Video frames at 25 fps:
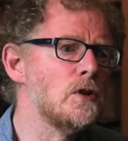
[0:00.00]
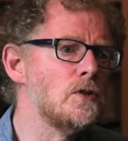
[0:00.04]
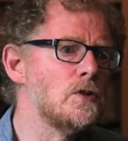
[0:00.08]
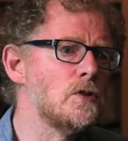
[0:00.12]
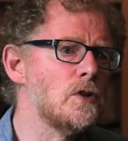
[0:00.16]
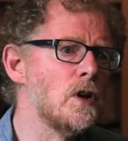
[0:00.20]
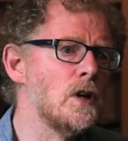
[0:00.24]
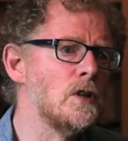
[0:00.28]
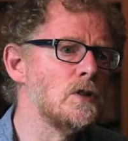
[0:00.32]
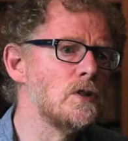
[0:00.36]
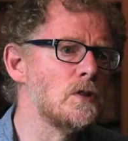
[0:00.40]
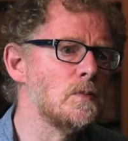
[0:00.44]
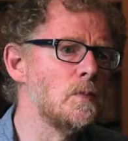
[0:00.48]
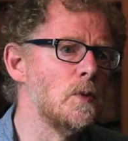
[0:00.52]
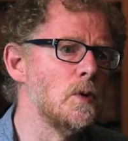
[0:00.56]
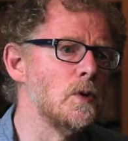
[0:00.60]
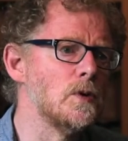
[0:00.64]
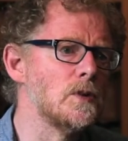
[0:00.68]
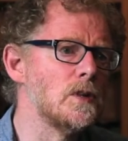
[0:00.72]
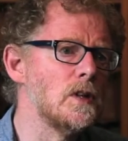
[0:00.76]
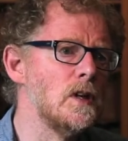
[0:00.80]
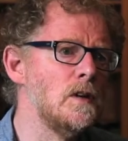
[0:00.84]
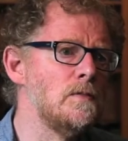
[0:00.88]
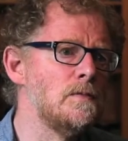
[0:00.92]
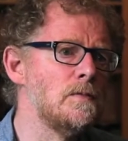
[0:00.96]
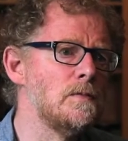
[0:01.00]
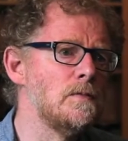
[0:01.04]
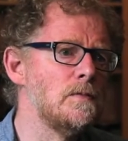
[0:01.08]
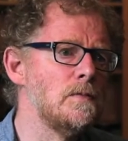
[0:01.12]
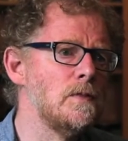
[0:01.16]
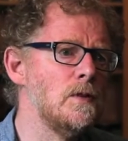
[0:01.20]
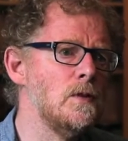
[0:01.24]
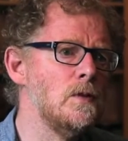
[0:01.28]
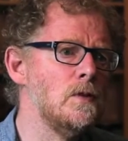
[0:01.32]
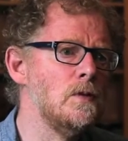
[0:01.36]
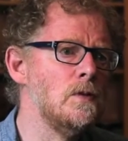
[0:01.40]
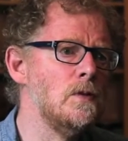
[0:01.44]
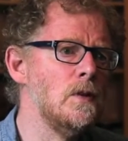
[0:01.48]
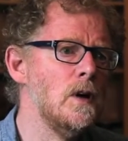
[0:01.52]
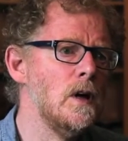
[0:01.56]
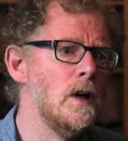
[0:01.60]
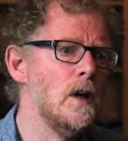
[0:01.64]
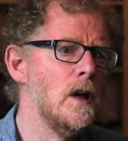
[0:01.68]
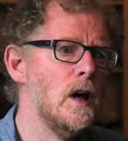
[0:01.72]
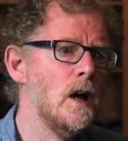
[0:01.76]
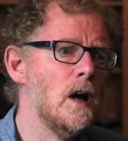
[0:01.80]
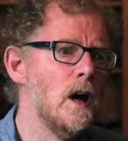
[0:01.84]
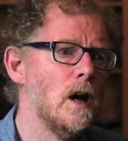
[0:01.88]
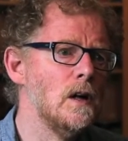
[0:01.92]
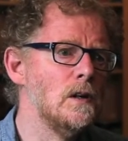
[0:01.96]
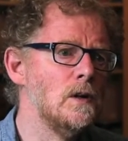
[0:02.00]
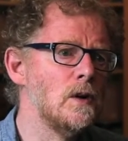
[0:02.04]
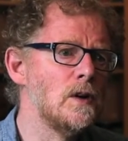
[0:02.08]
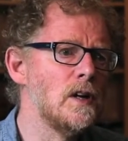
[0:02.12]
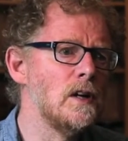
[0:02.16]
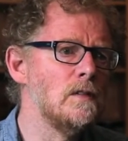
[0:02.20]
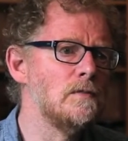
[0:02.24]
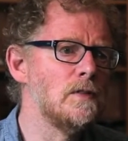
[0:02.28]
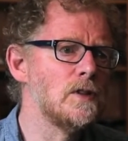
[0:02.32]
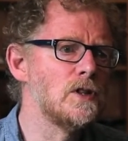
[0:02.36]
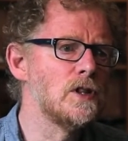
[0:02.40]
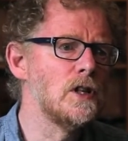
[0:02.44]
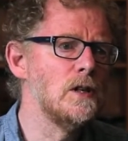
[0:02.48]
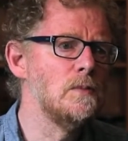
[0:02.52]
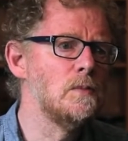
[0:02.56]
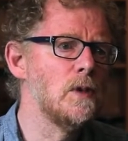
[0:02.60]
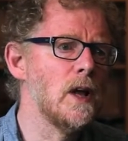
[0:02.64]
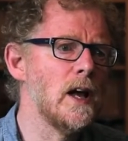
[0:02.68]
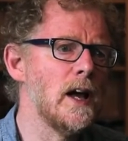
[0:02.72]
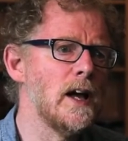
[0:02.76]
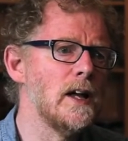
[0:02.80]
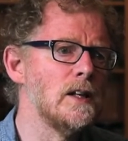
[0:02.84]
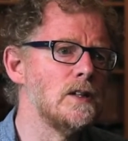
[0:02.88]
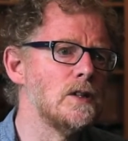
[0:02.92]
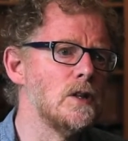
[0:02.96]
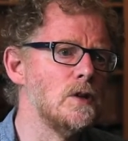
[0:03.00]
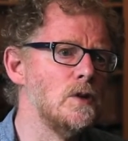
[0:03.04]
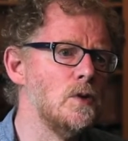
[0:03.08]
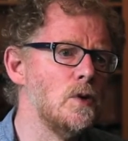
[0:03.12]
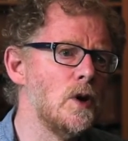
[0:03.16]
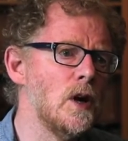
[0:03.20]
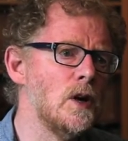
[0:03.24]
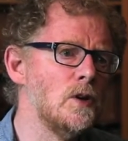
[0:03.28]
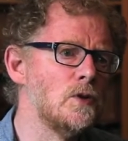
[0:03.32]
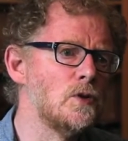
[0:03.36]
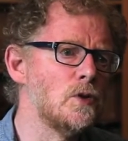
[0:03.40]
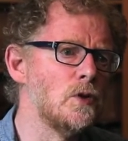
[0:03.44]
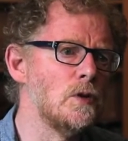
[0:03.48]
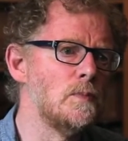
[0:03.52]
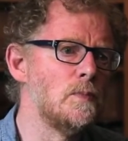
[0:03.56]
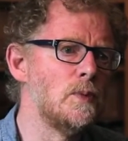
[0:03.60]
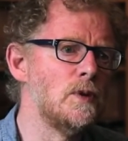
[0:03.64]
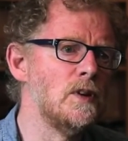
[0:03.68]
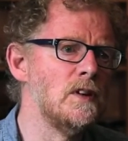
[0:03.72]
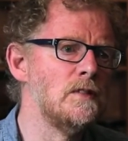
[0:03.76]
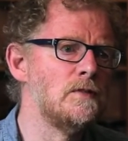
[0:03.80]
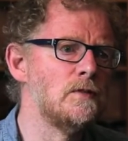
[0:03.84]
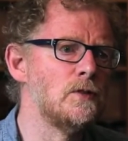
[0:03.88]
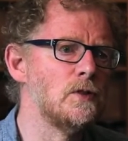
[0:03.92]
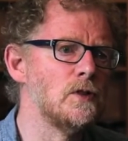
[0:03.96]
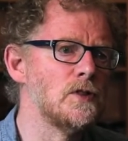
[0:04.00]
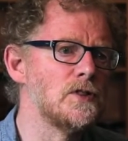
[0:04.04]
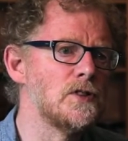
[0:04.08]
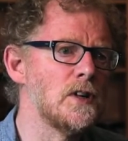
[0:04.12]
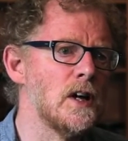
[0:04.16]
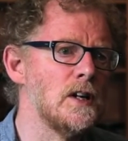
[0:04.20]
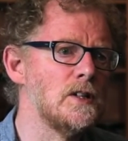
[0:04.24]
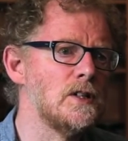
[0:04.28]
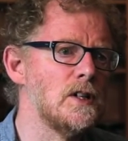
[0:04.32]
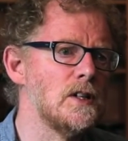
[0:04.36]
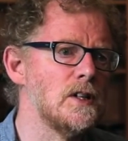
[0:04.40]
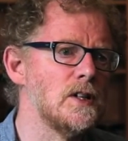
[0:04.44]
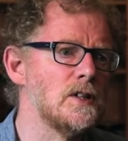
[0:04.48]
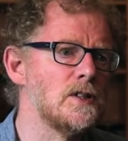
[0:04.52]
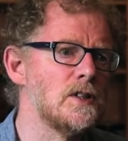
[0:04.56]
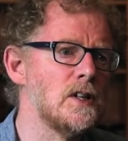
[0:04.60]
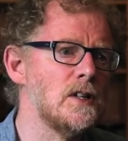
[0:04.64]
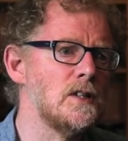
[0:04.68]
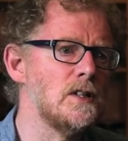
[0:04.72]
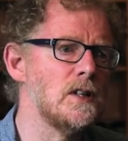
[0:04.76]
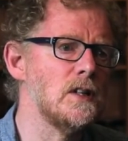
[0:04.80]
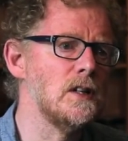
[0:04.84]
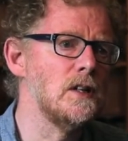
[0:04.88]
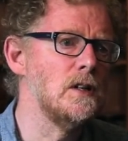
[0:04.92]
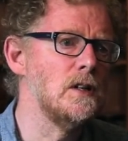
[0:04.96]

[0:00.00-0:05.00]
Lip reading: on transport. If you are looking for cheap land and you go to a peripheral site in a city,